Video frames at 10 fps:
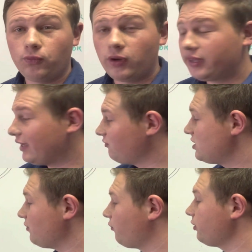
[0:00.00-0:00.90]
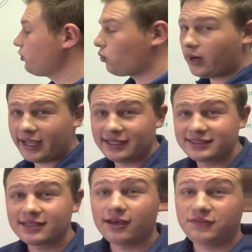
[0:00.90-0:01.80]
Well, they have different
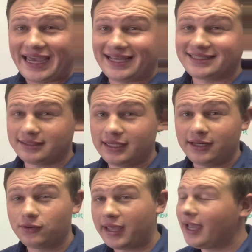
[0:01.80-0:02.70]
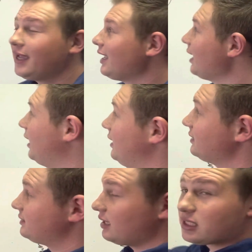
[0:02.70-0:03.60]
grades of gasoline, okay? And
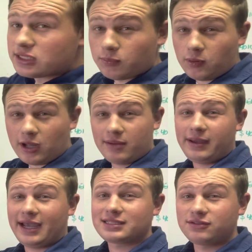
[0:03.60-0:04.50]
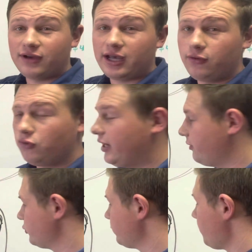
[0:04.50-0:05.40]
this does apply back to the value of your
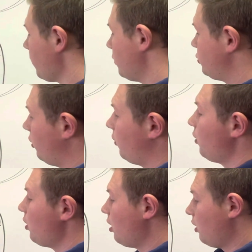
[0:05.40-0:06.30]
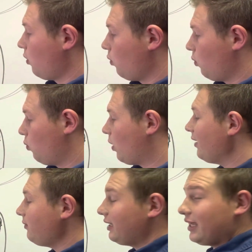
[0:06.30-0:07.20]
house. So,
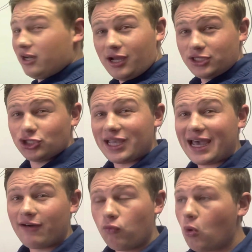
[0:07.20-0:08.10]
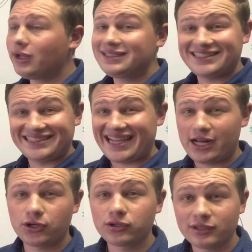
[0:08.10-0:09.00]
why would they not just have one
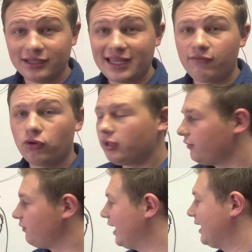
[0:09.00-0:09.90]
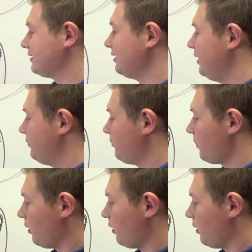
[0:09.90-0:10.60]
standard level of gasoline?